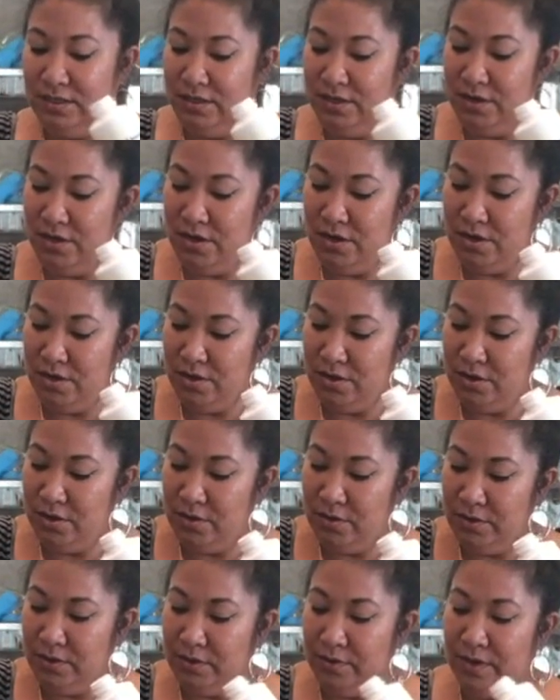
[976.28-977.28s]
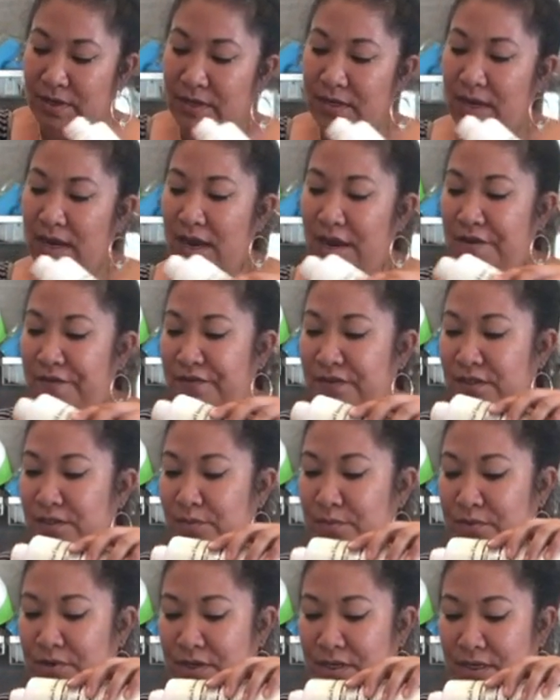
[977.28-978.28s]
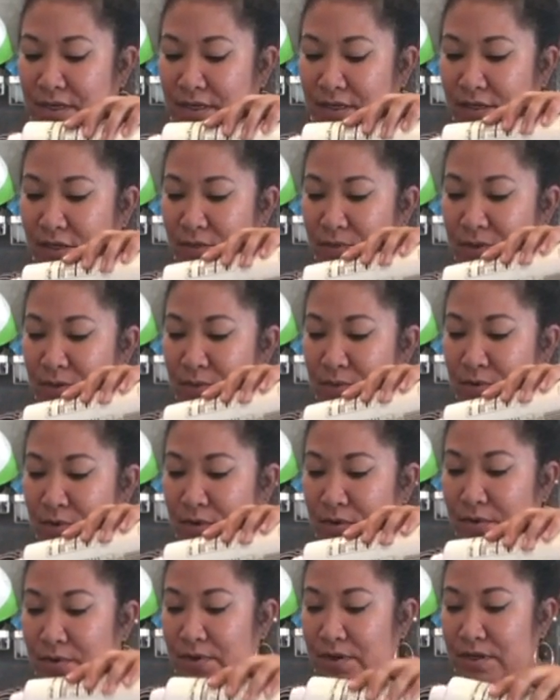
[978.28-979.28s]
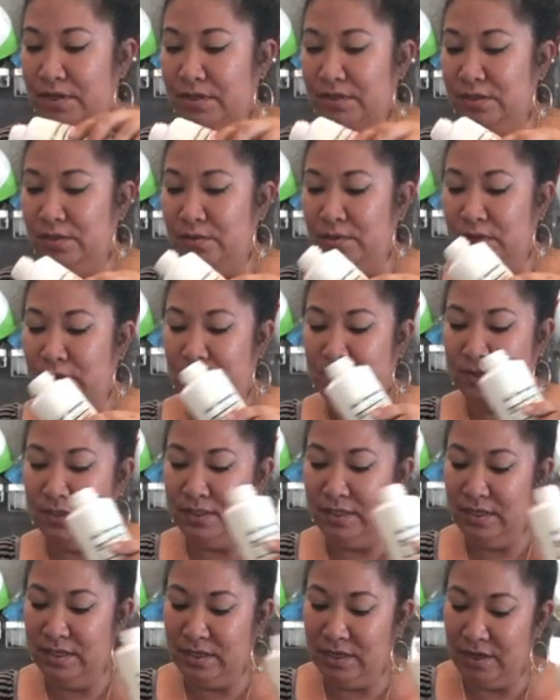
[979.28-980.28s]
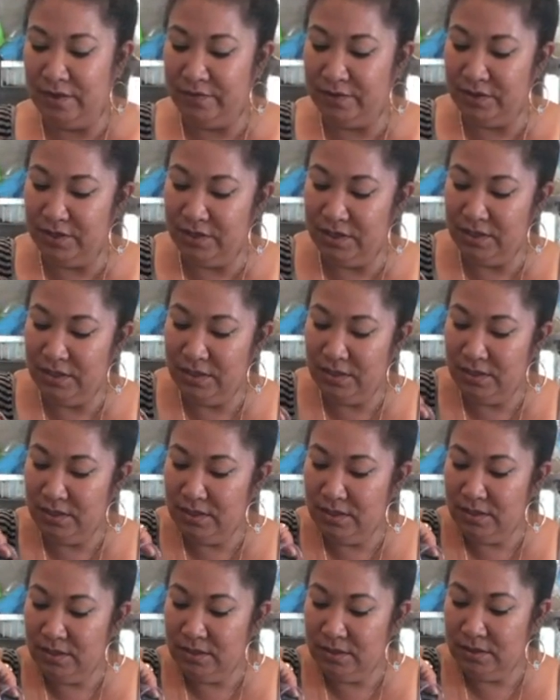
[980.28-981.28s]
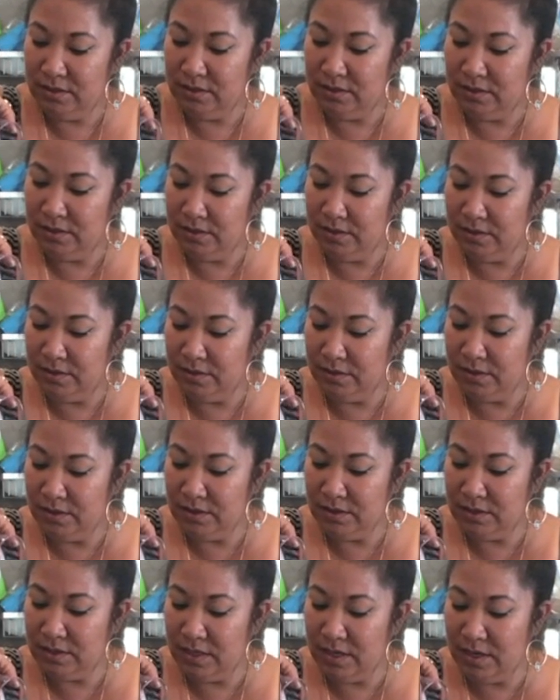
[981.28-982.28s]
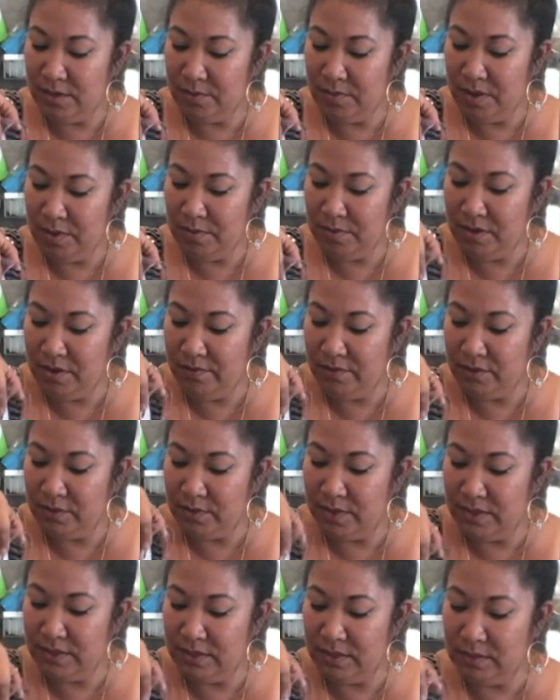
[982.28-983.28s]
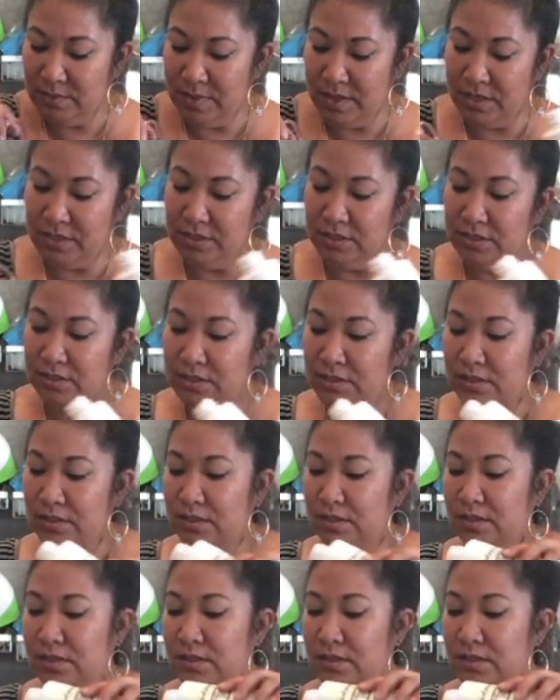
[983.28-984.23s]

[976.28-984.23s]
So we're going to have to put in a little bit more oil so that we'll see it covered. Looks like maybe even twice as much.